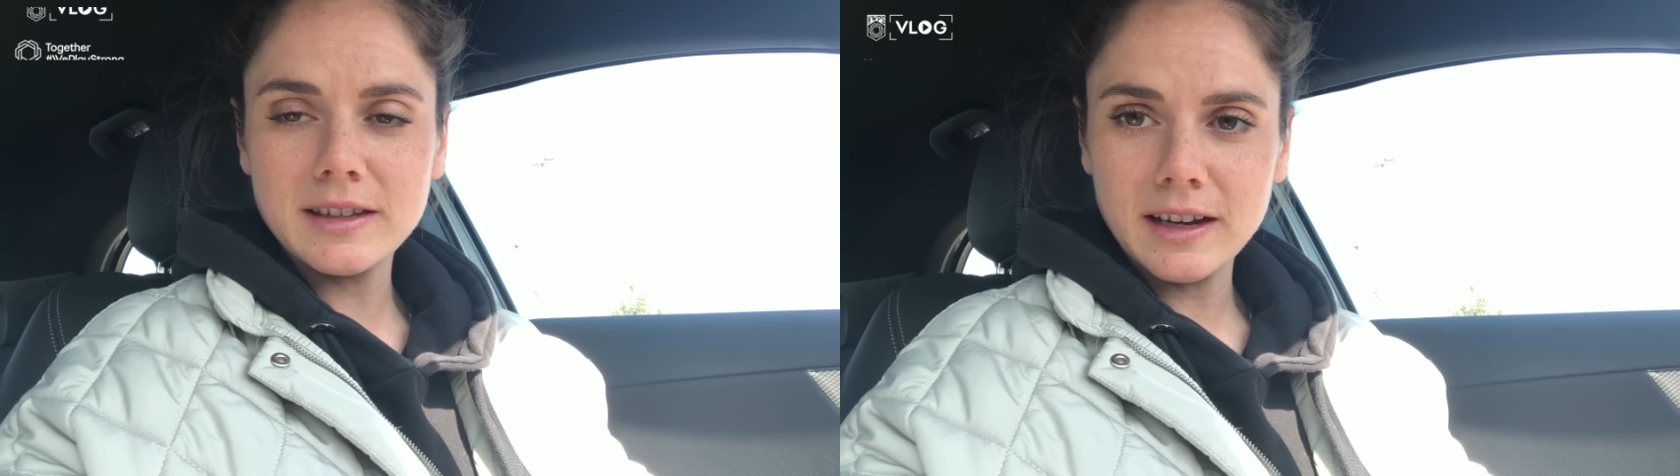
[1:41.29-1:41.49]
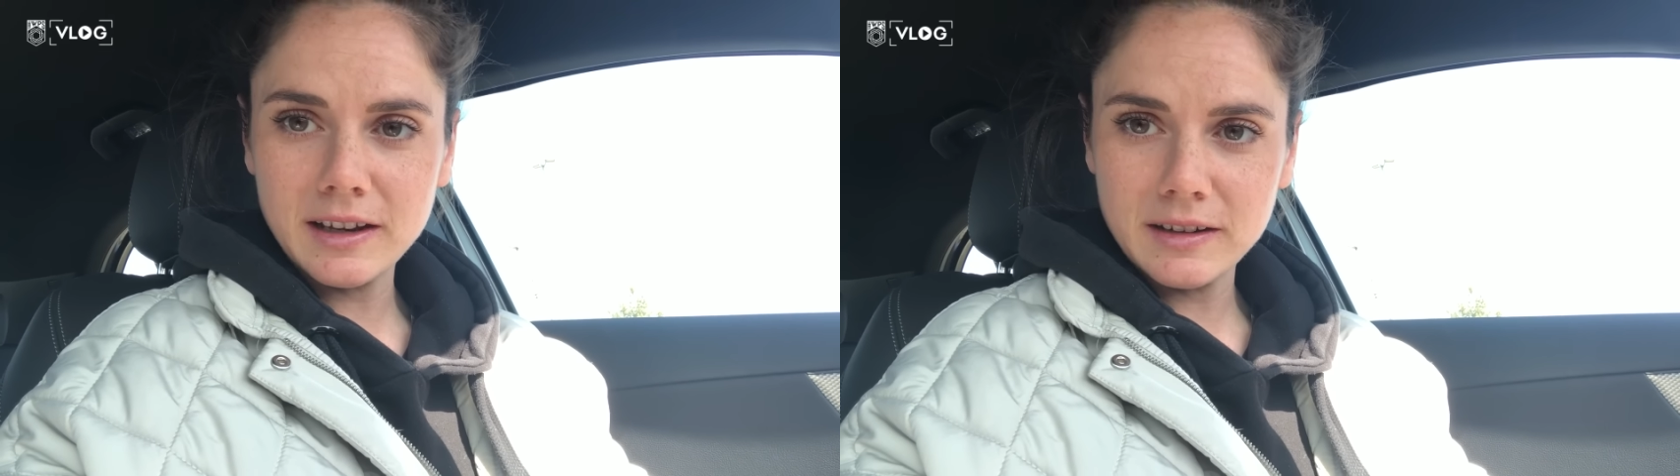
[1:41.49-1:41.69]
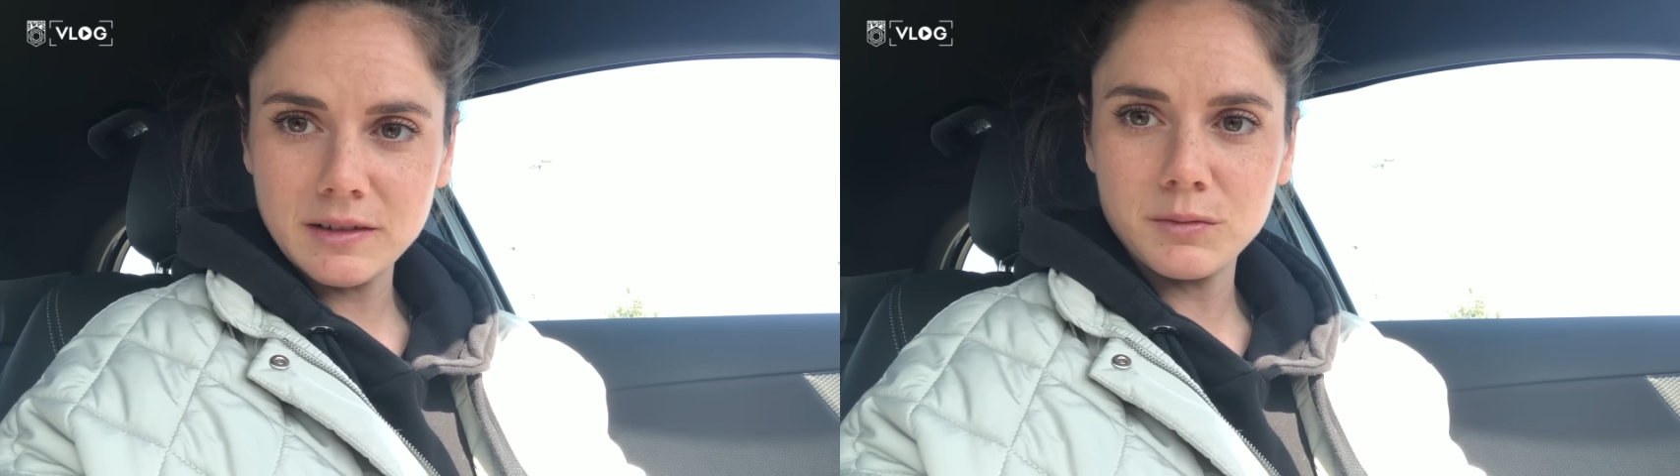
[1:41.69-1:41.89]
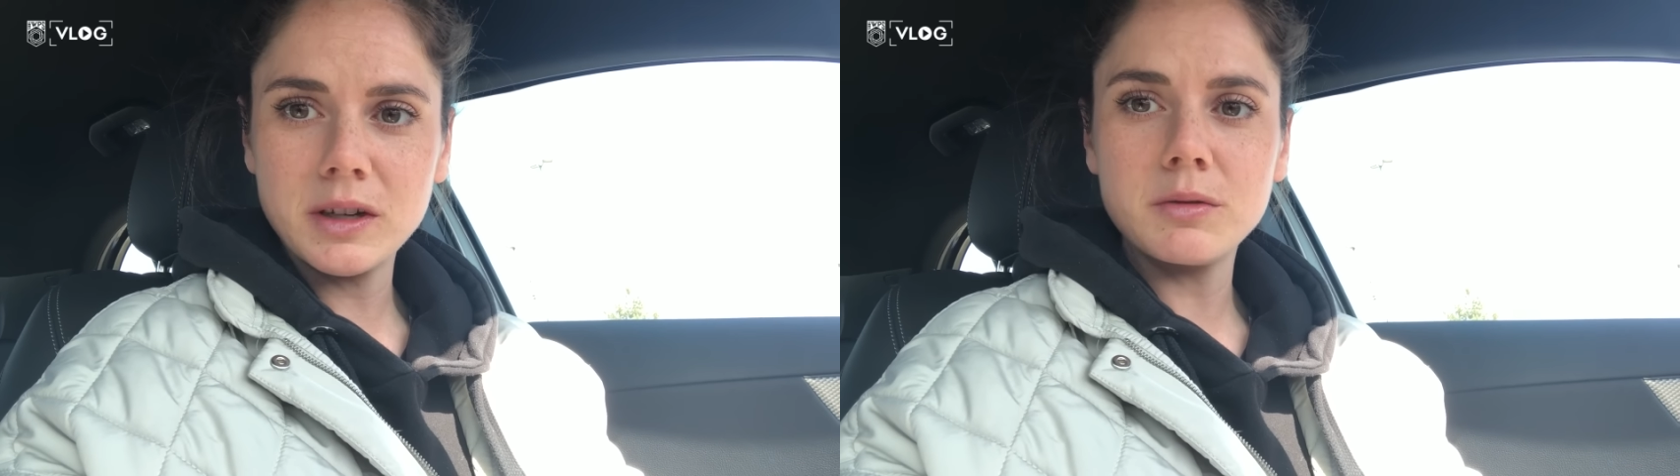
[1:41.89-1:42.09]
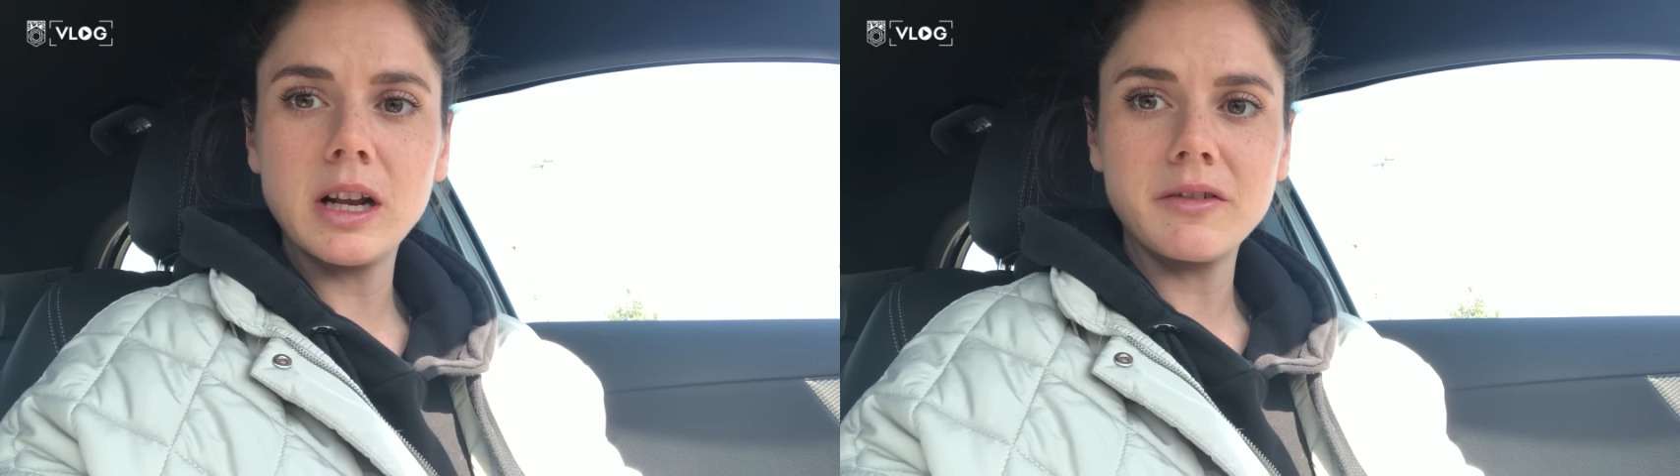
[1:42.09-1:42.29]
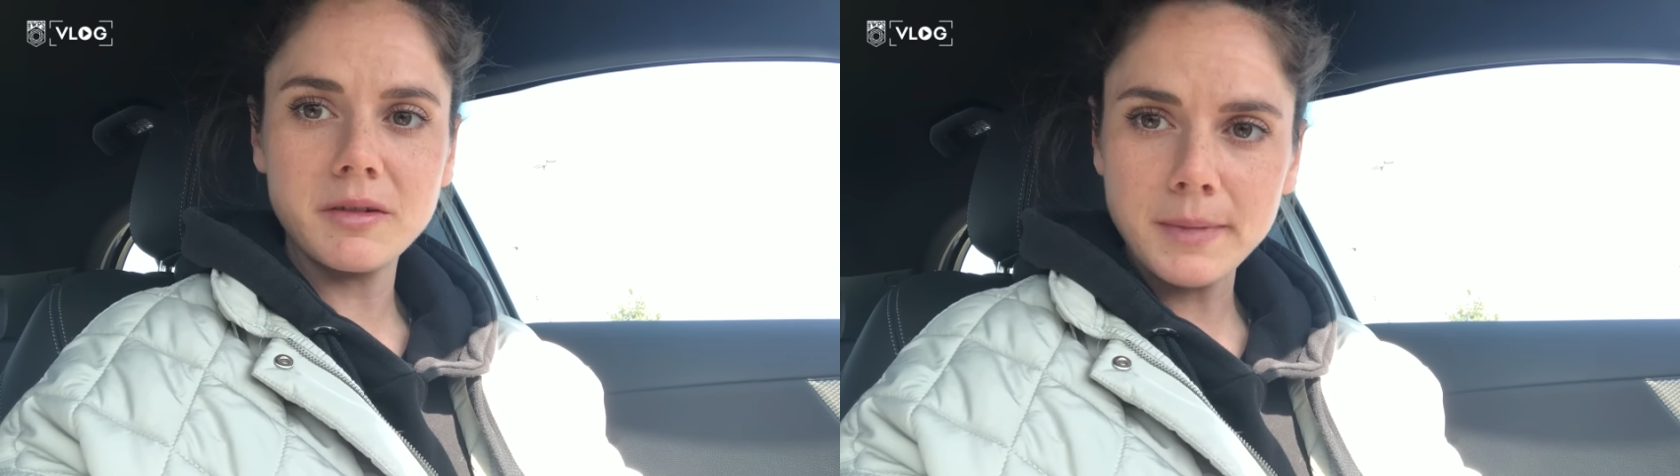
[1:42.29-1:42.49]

then we will have a